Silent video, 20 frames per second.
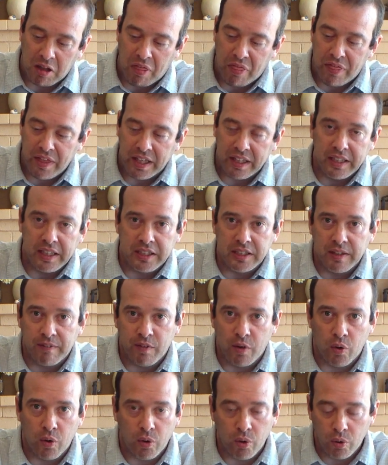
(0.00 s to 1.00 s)
thickness of the
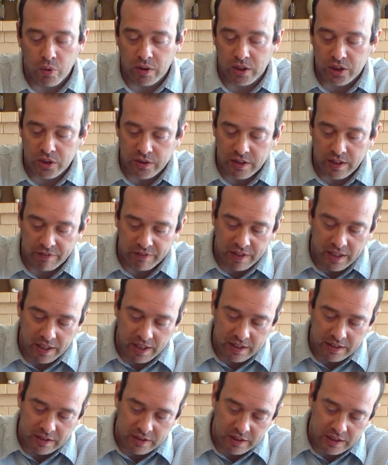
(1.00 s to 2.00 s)
hole that you have
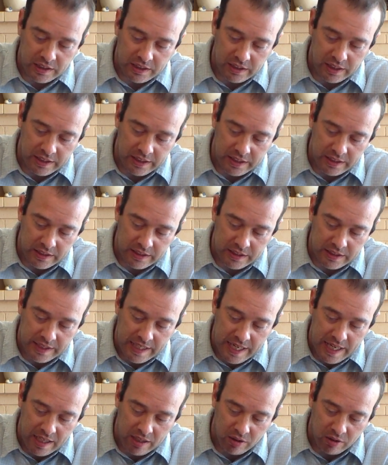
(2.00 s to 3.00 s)
cut, just let it
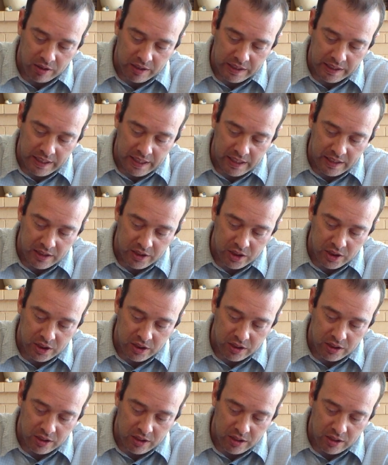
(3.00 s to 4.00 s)
stand on the edge
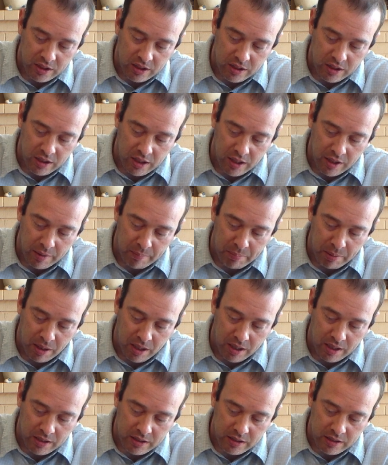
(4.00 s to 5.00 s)
of the
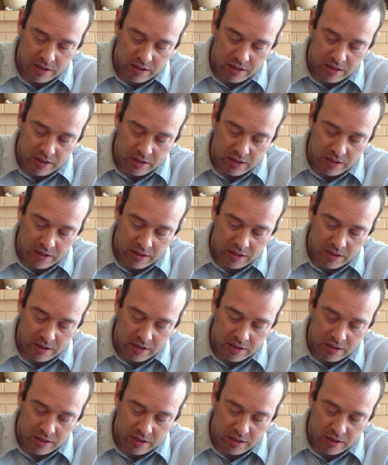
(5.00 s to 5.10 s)
pot,